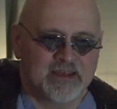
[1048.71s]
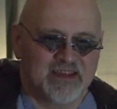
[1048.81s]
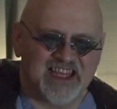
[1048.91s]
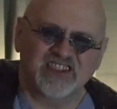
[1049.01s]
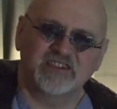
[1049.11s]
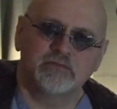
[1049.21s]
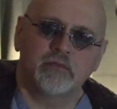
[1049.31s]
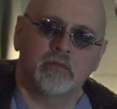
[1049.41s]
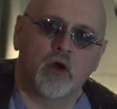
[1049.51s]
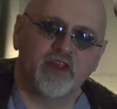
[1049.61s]
that's
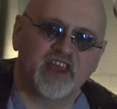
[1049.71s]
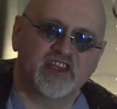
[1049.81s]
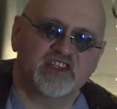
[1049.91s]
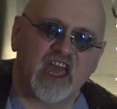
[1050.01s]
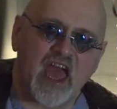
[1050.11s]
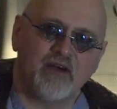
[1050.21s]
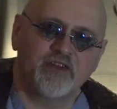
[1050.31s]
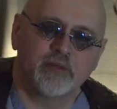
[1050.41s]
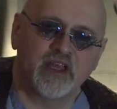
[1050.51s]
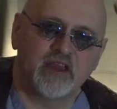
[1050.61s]
only because I have to
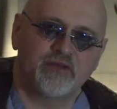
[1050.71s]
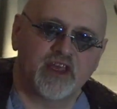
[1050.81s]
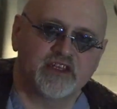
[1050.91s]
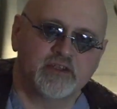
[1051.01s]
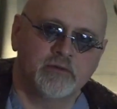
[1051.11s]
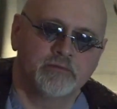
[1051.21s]
believe that